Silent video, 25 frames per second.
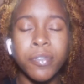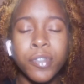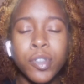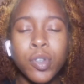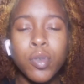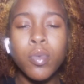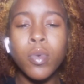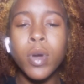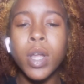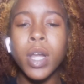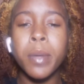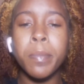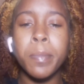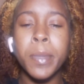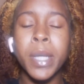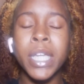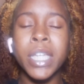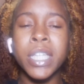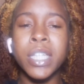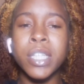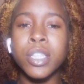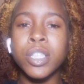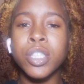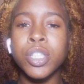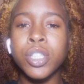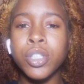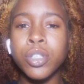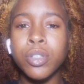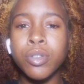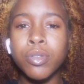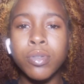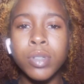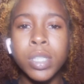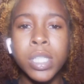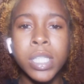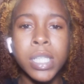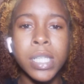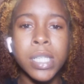you want to make
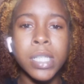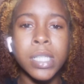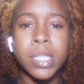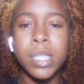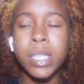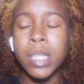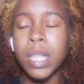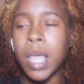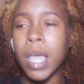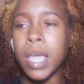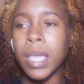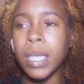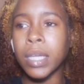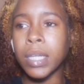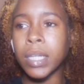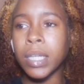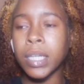excuses like